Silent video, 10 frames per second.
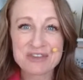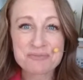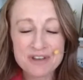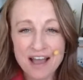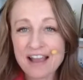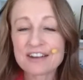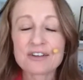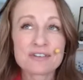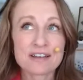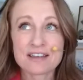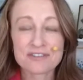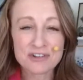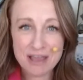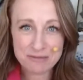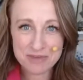if
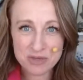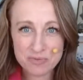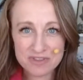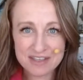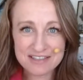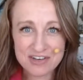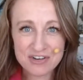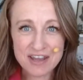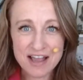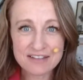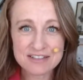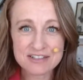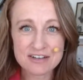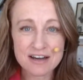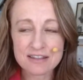you're like me, you put things on your
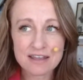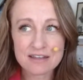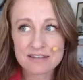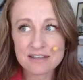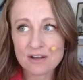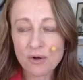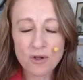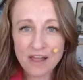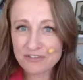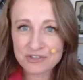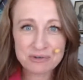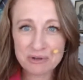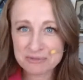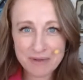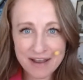calendar and then the whole afternoon
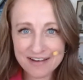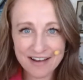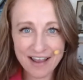goes by